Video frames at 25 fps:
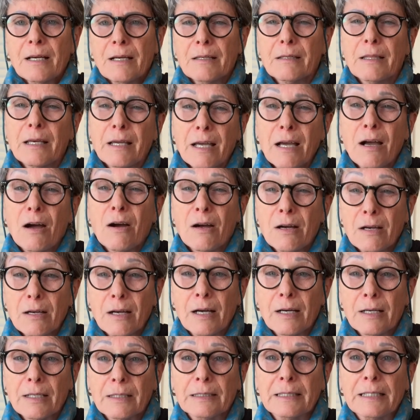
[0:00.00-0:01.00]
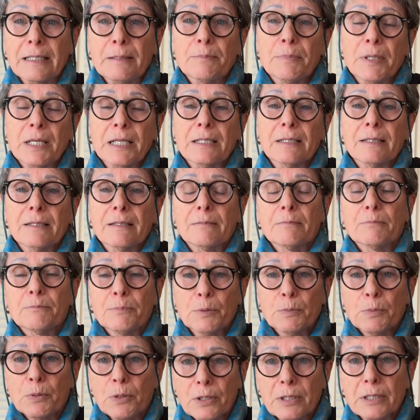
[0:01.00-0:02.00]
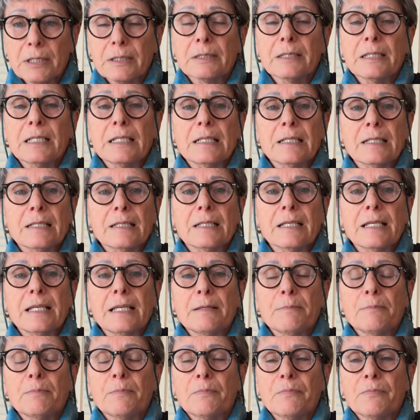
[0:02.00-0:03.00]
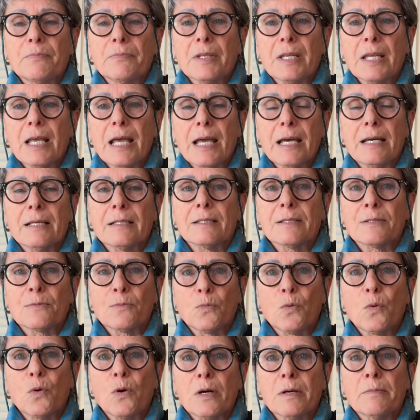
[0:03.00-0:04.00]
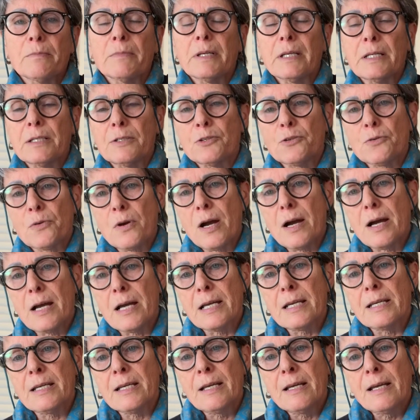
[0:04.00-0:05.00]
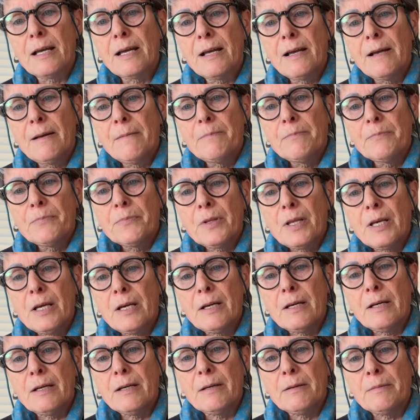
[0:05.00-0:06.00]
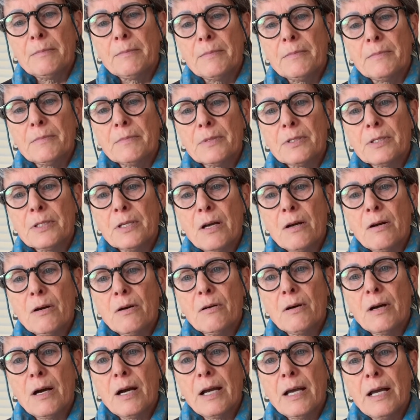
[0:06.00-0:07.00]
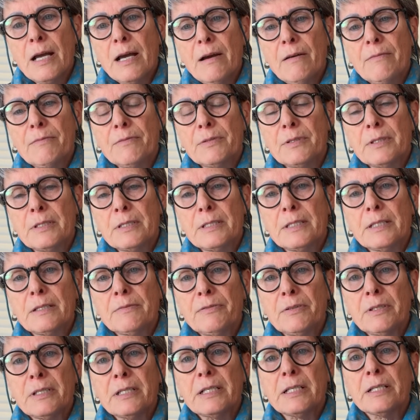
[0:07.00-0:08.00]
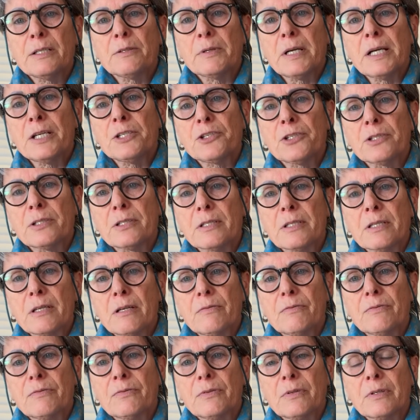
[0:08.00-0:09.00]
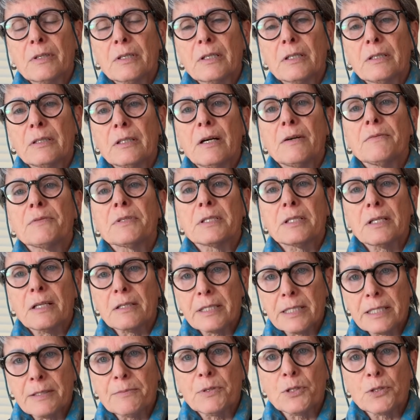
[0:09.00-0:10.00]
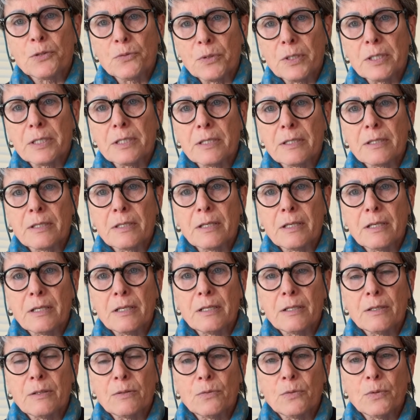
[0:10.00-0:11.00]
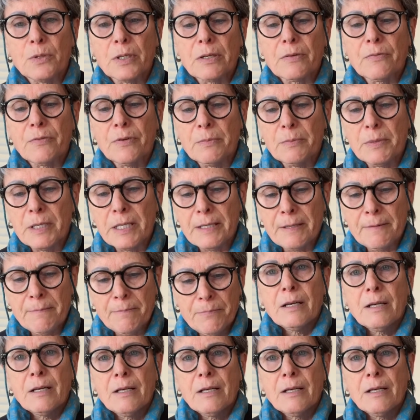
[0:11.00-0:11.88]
They are ugly, but purportedly going to keep hands warm and dry. So I have different iterations of gloves, and I'll see which ones work for me.